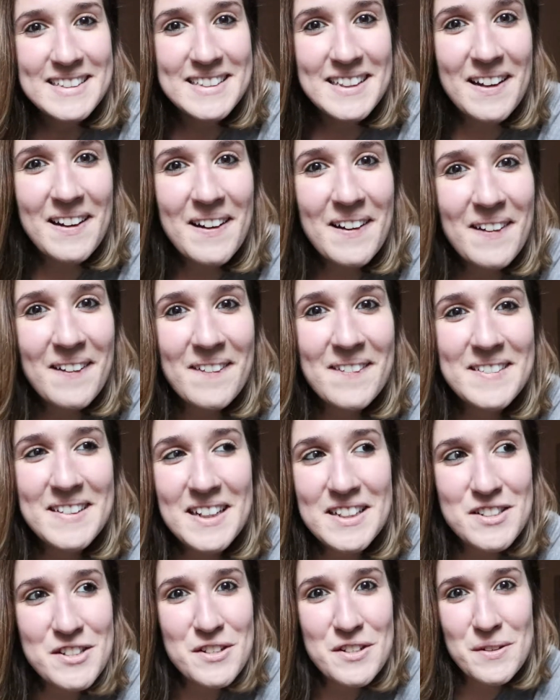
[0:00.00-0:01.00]
So
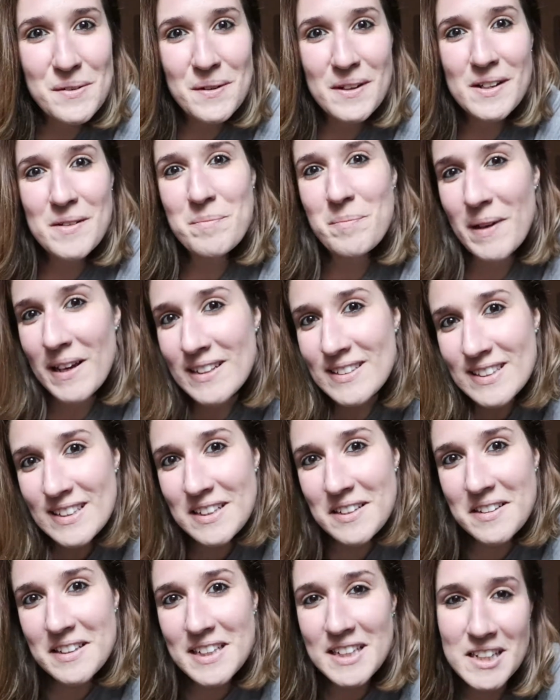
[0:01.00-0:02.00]
does New York
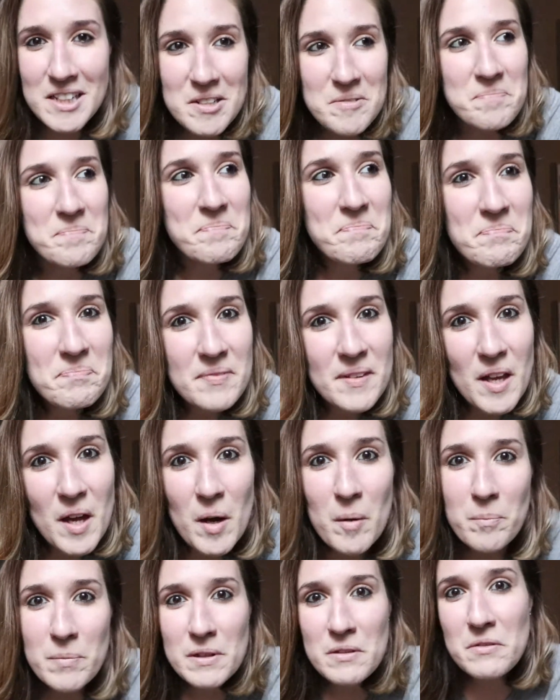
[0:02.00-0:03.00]
basically
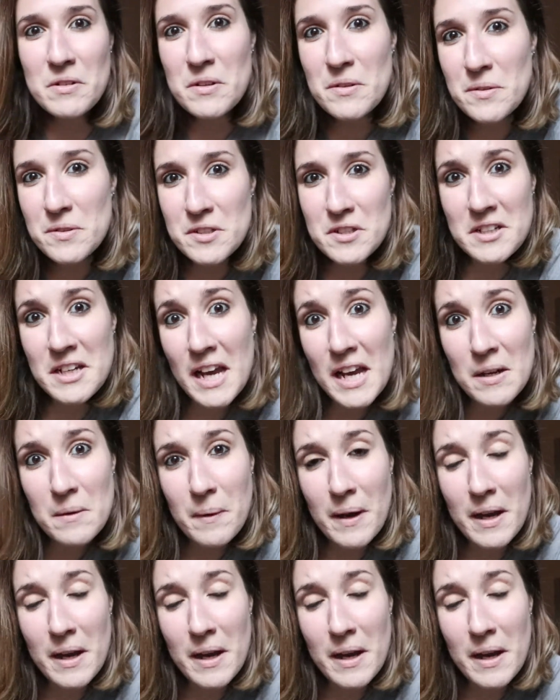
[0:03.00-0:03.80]
help you lose or gain